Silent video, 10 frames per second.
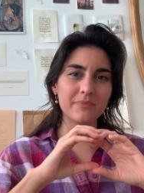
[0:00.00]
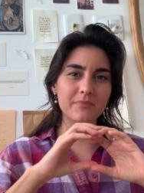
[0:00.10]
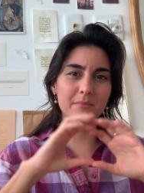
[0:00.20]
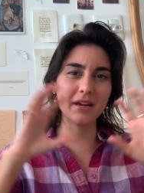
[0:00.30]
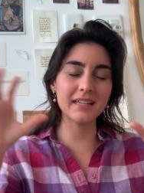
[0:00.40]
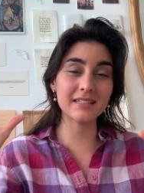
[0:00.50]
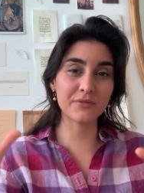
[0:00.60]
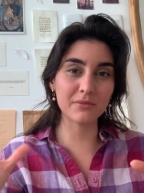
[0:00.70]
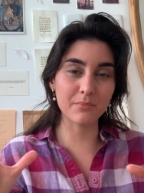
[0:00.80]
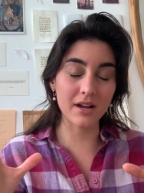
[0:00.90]
many
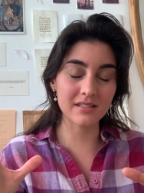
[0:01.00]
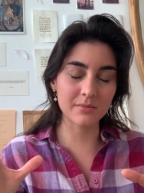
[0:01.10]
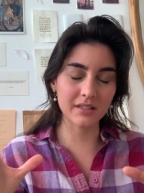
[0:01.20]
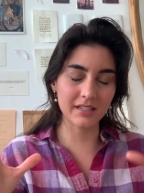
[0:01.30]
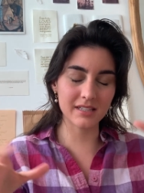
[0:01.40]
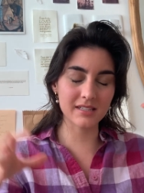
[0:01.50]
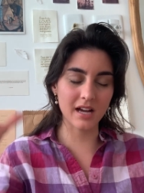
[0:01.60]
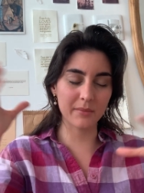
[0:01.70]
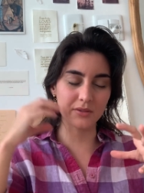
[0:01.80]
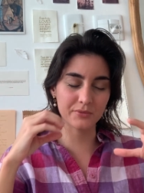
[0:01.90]
different possibilities
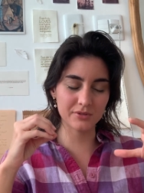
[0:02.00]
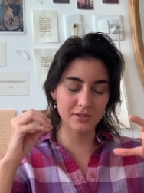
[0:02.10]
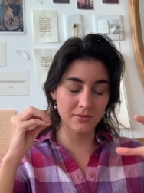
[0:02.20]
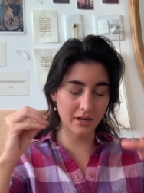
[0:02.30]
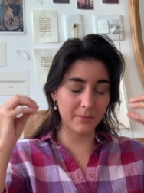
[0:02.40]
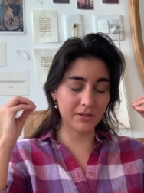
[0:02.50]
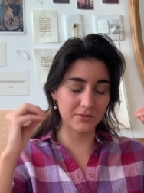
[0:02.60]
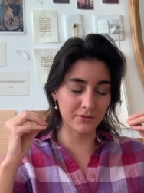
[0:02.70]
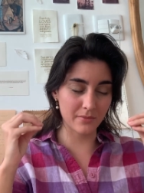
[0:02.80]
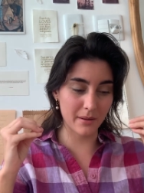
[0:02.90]
coming
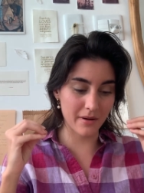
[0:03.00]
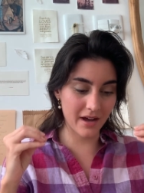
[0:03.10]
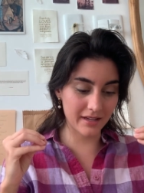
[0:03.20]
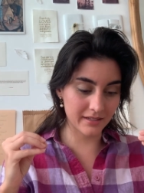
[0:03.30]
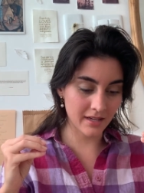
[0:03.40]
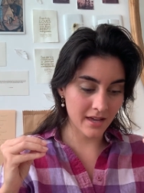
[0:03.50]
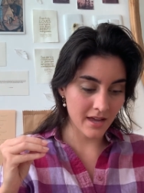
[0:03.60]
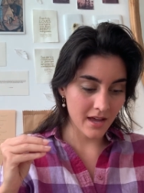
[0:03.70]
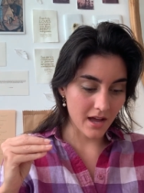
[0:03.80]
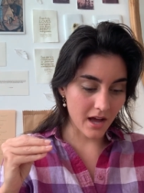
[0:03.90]
through my mind,
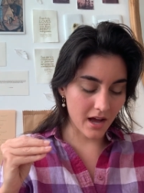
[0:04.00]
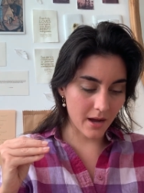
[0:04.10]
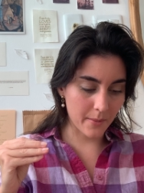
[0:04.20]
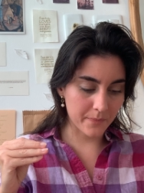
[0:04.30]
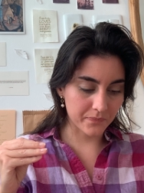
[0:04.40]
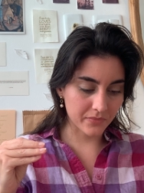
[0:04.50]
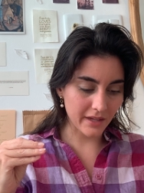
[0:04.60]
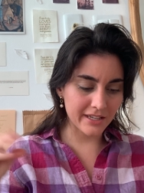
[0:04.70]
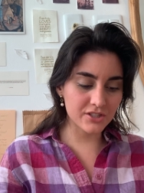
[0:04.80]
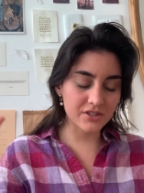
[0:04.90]

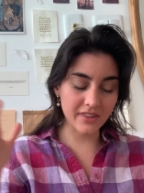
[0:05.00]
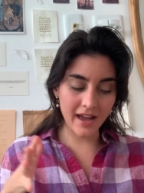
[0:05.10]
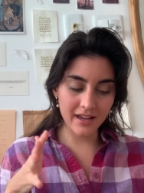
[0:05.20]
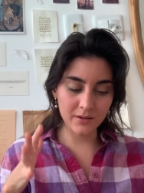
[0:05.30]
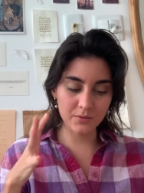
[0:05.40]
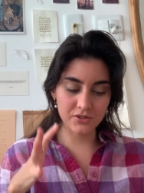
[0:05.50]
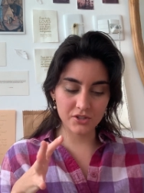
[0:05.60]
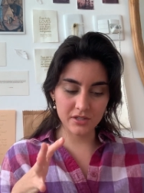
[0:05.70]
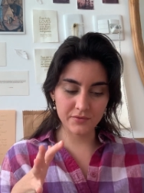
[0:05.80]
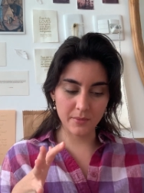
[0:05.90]
and that was
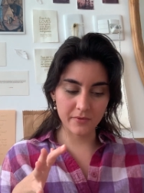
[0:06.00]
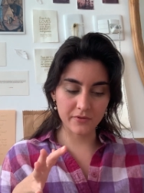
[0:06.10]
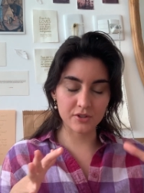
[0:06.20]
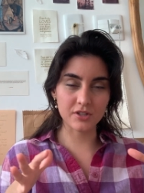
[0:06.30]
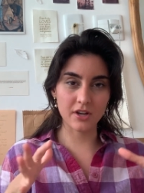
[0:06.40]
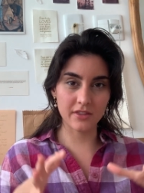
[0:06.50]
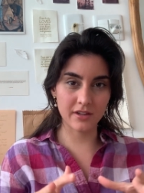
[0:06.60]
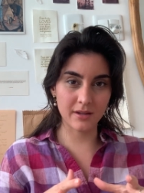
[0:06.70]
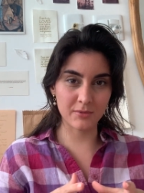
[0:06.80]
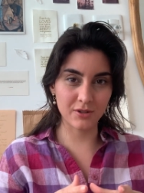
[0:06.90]
just from the first card
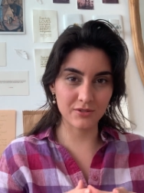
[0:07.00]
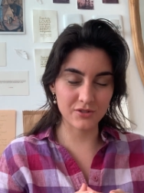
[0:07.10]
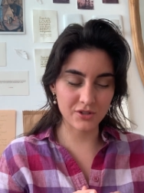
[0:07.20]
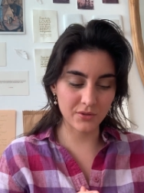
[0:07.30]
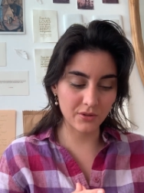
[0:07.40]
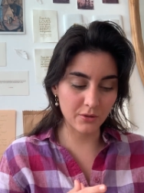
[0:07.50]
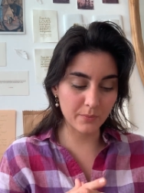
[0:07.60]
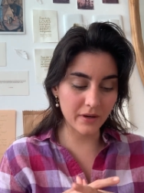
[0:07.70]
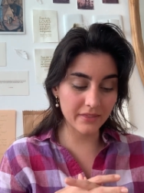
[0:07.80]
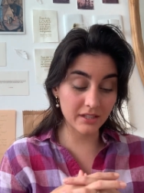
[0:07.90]
that I'm going to show you.
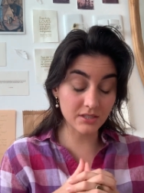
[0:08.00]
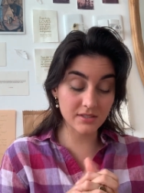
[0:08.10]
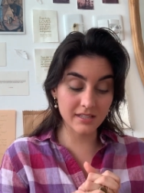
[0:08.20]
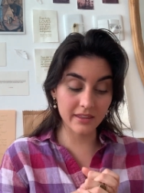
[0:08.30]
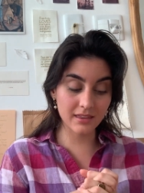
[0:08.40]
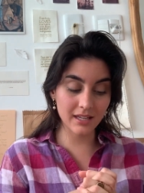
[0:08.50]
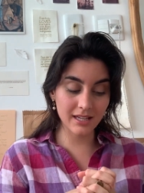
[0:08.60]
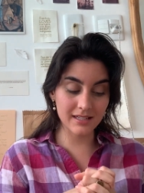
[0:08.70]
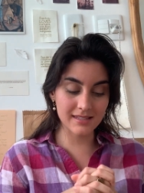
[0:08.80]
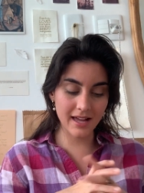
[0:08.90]
But the interesting
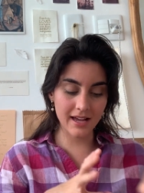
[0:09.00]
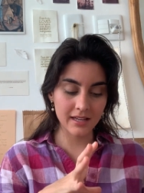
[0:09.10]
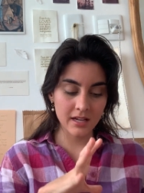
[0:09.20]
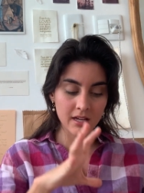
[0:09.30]
thing is that